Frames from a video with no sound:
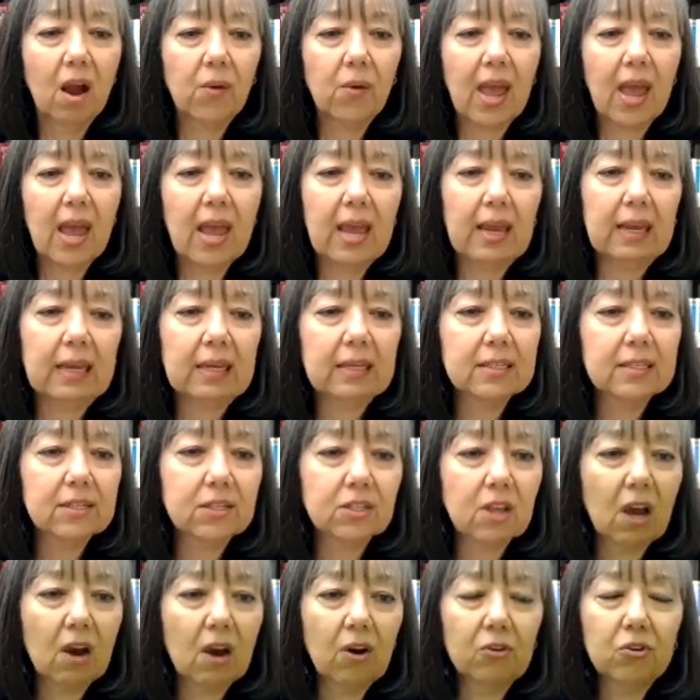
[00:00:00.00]
Okay,
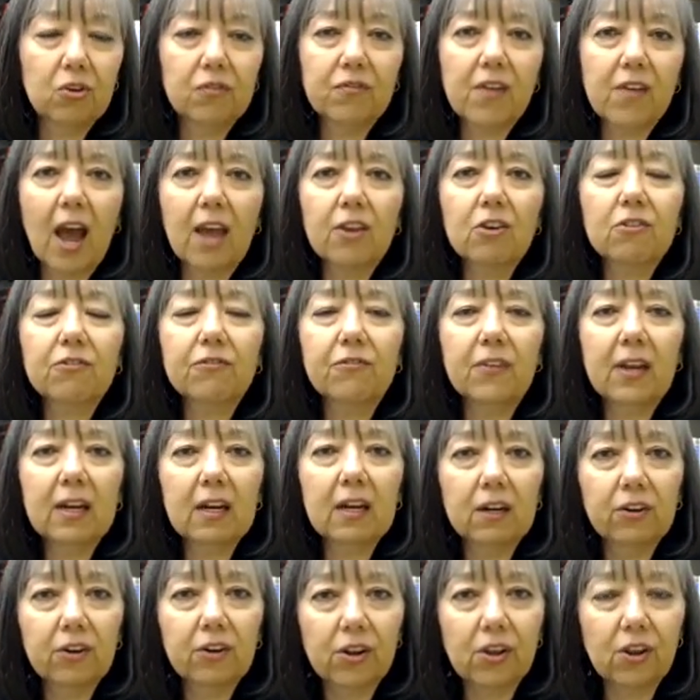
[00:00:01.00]
so you've got your
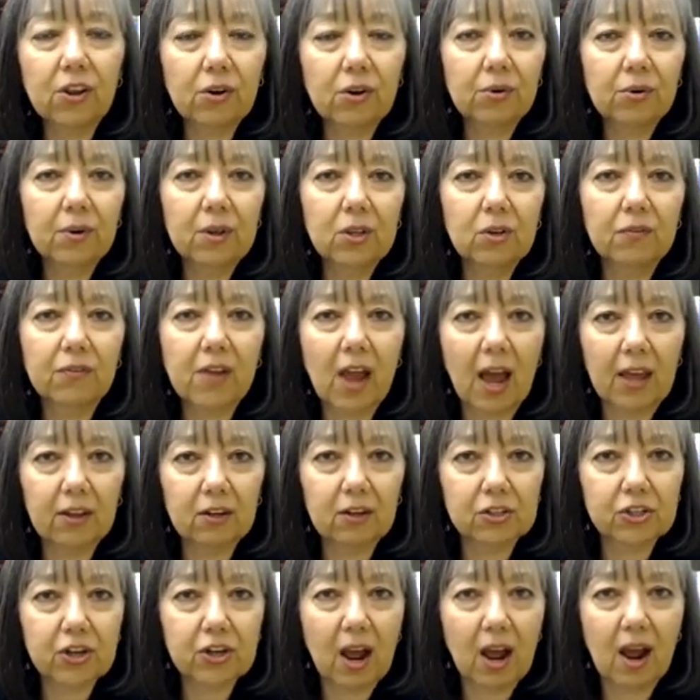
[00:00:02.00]
feet under you, you've got
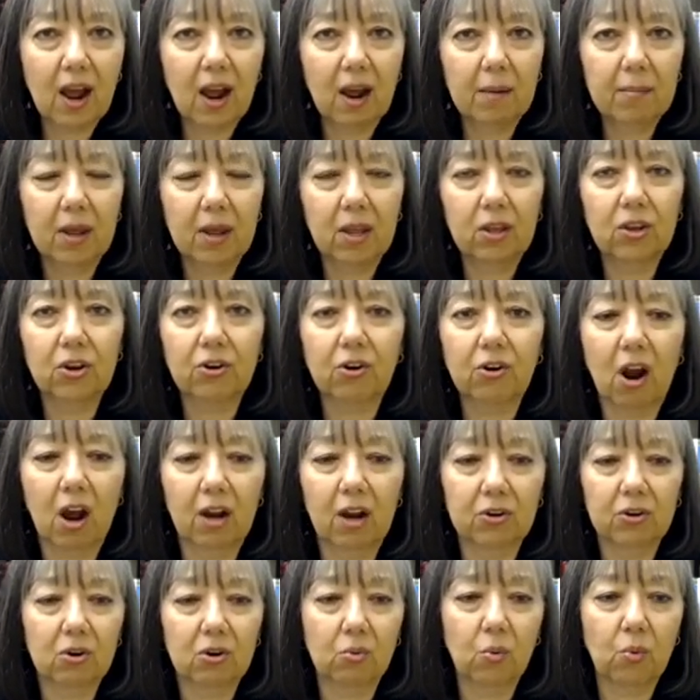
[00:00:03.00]
your job, you're
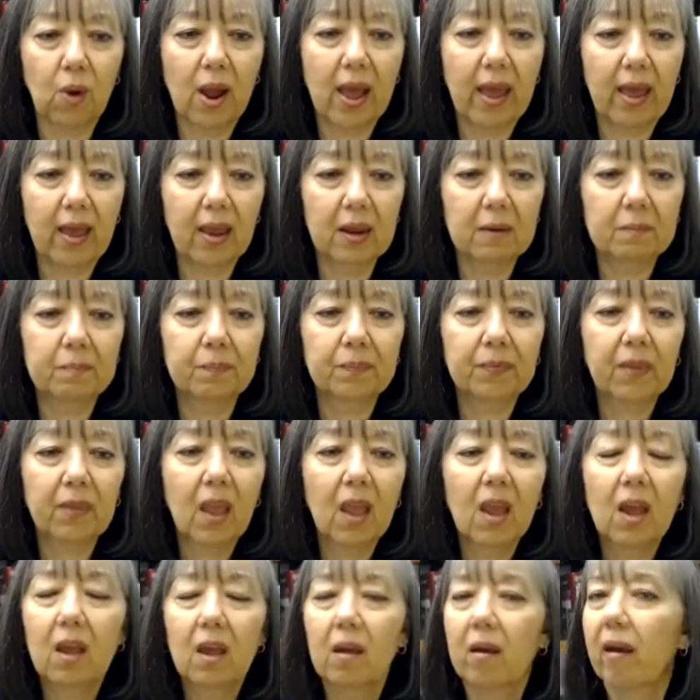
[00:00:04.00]
on your way.
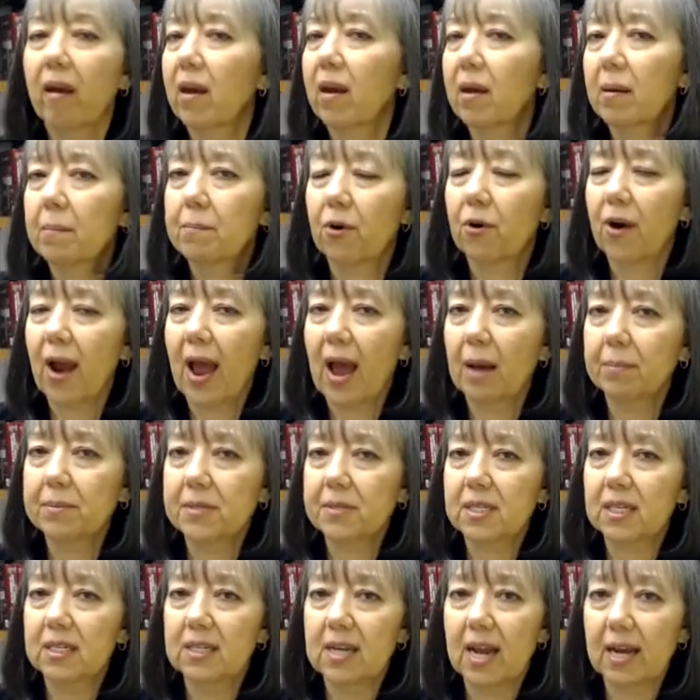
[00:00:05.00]

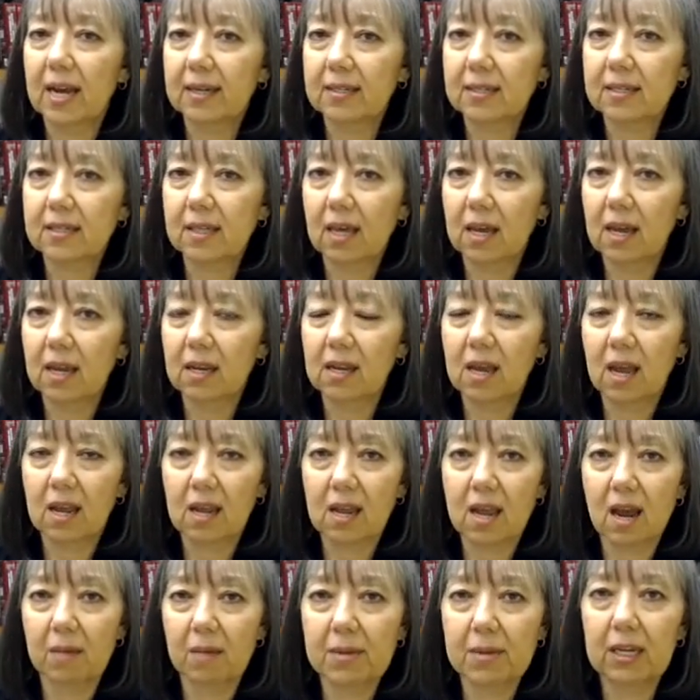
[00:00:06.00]
Perhaps the next
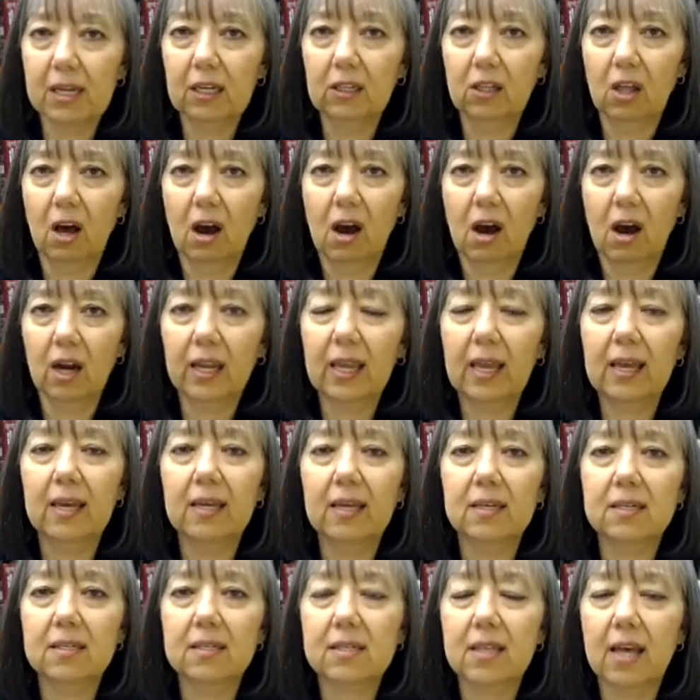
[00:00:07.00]
thing coming along
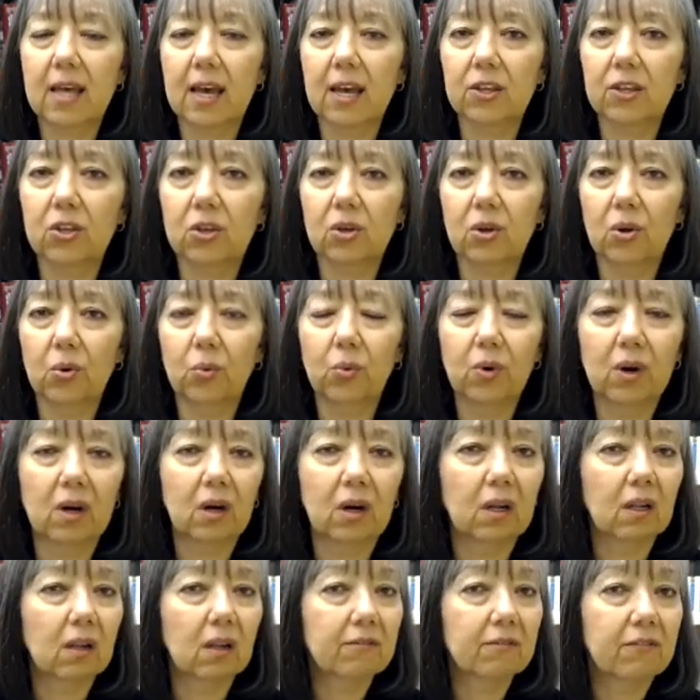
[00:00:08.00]
is that you
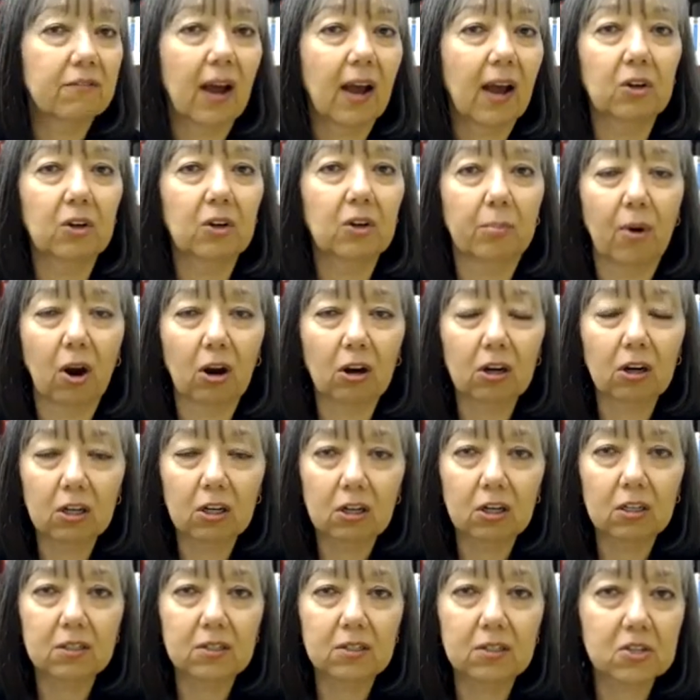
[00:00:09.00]
will find a
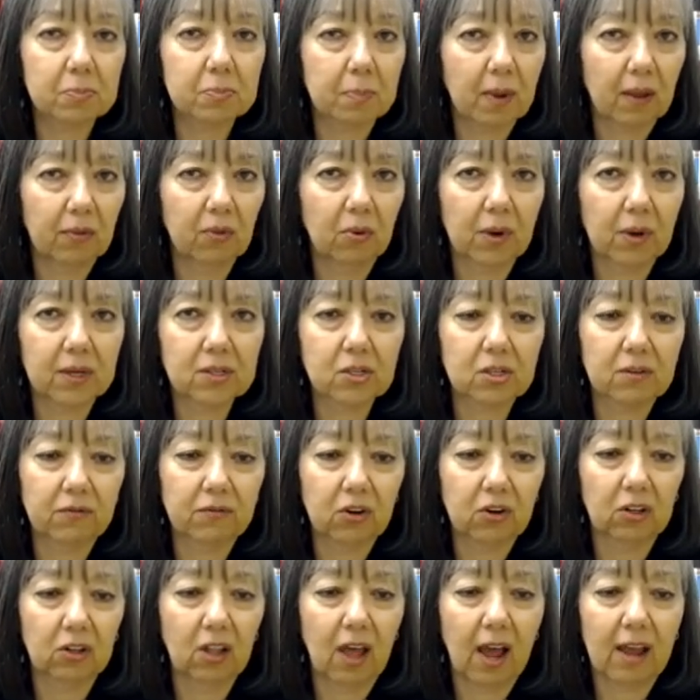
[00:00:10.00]
partner to spend the rest
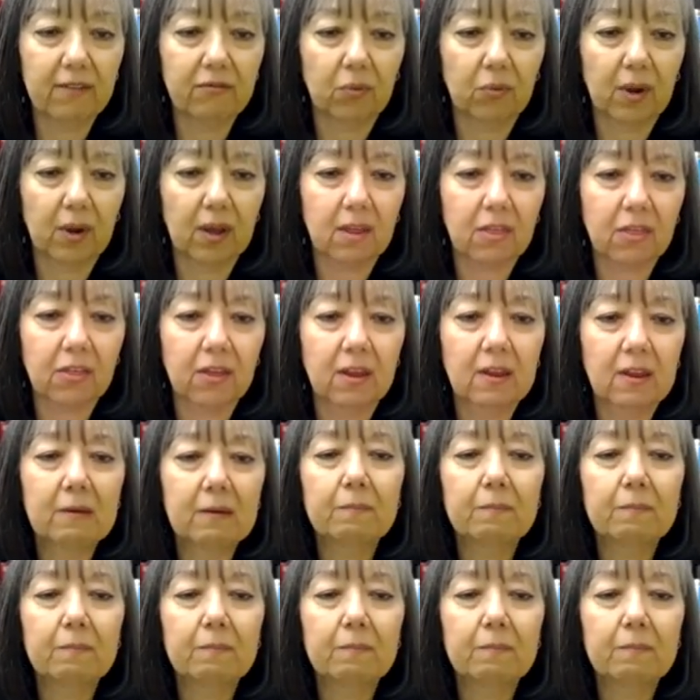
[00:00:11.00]
of your life with.